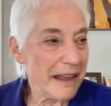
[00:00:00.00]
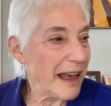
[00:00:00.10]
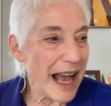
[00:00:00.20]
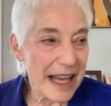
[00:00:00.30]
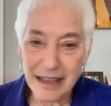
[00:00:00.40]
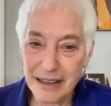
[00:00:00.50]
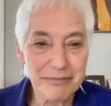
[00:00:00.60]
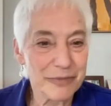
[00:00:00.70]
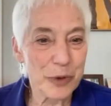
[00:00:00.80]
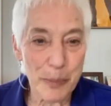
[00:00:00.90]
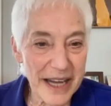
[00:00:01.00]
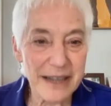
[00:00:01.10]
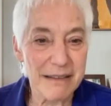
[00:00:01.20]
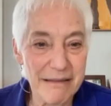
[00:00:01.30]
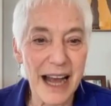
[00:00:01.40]
I
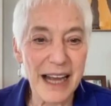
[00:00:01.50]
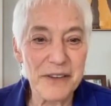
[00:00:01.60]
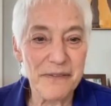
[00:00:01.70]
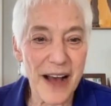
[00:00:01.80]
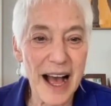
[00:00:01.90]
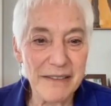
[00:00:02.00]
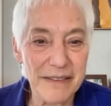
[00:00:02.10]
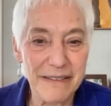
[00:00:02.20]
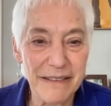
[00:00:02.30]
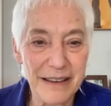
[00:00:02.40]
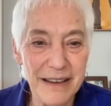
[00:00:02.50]
remained at 9 to 5,